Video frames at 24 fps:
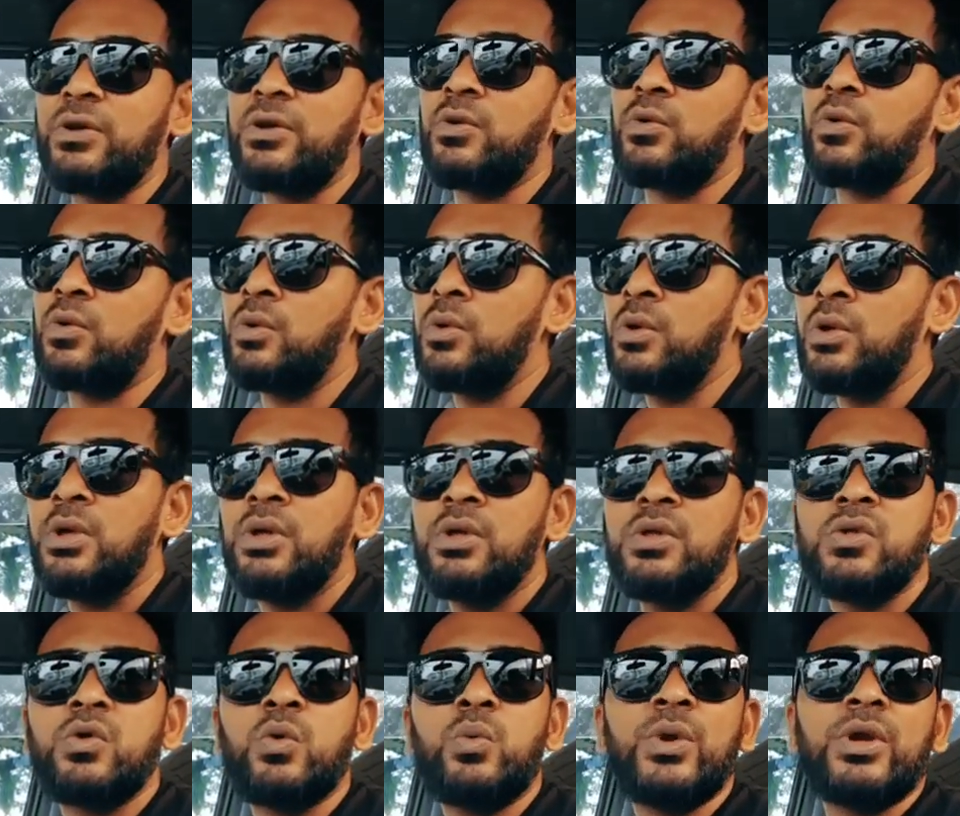You know,
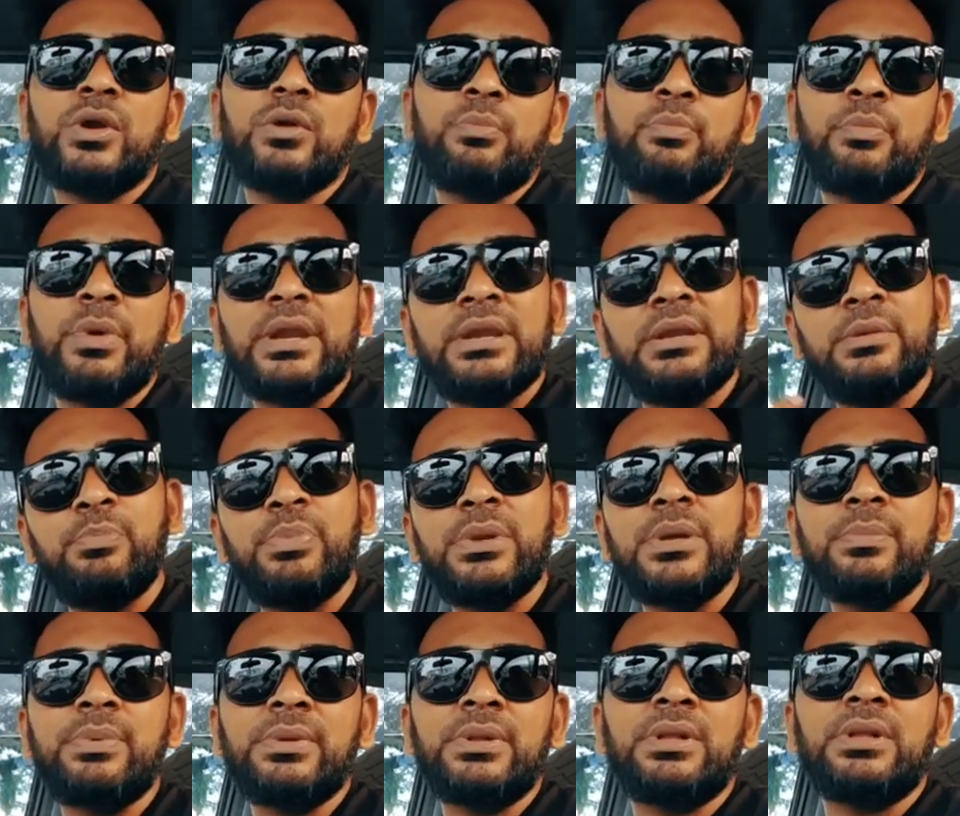so we could bring the
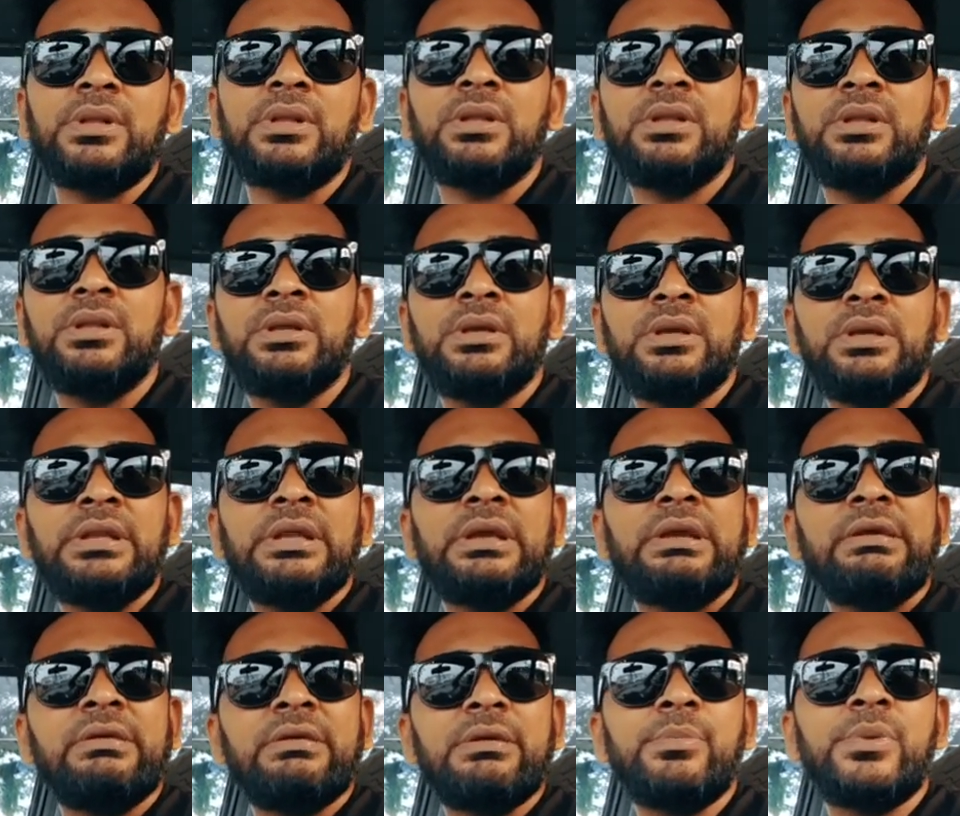people in the
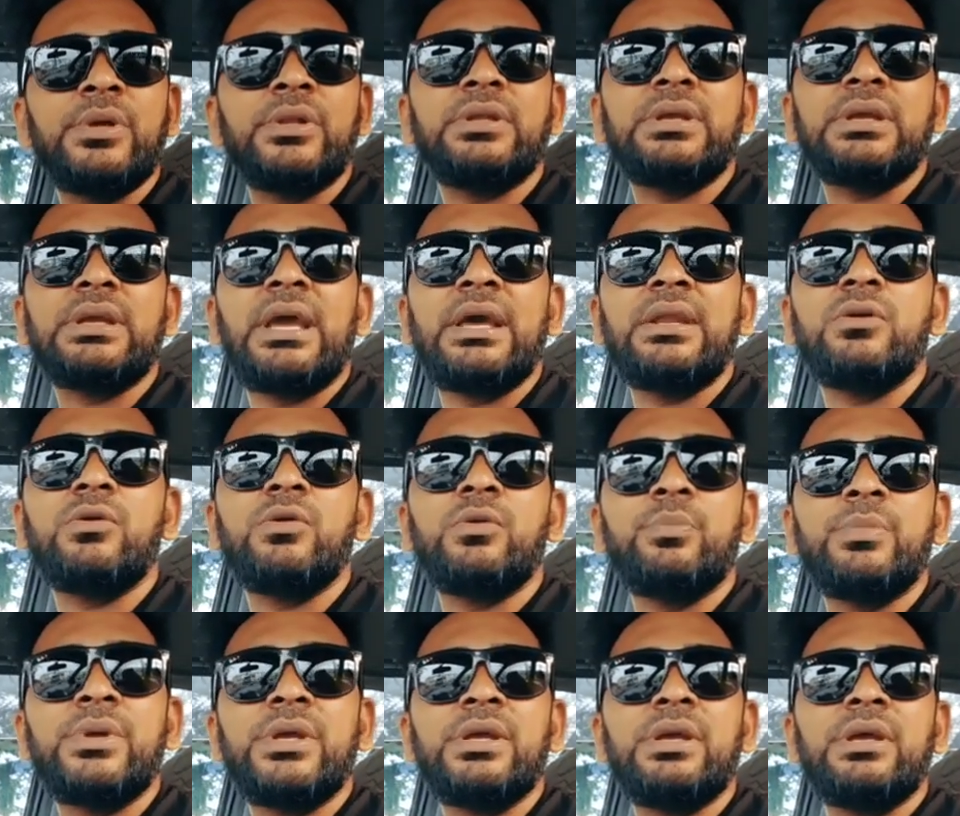Caribbean together
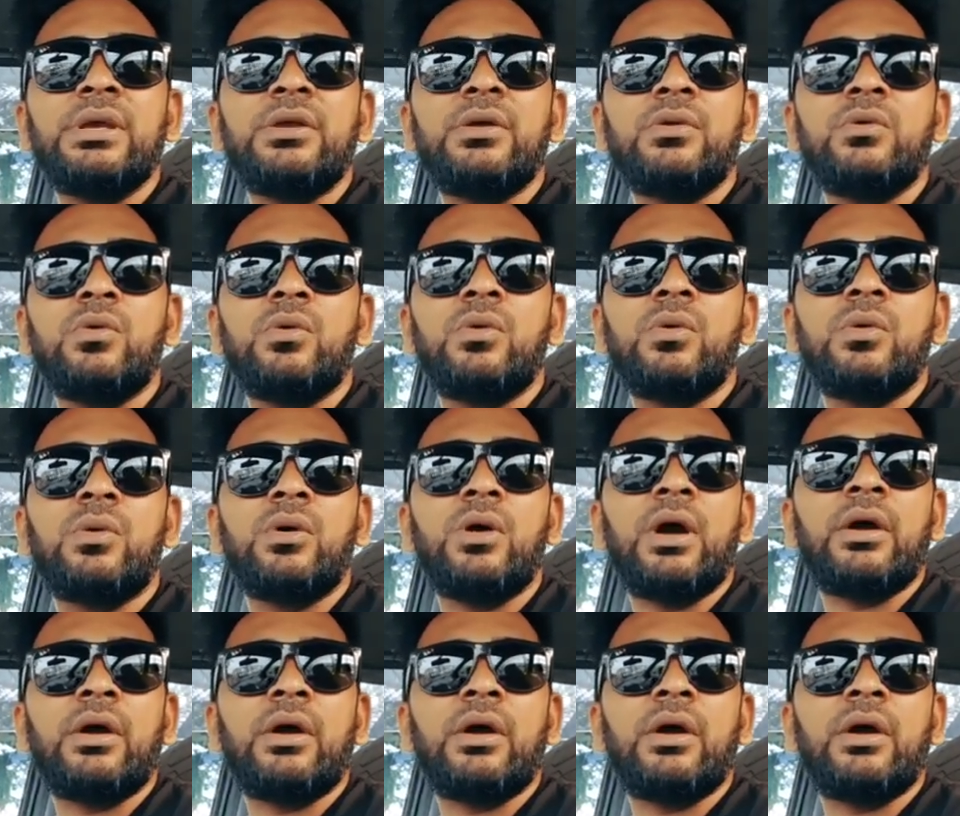would be, you know,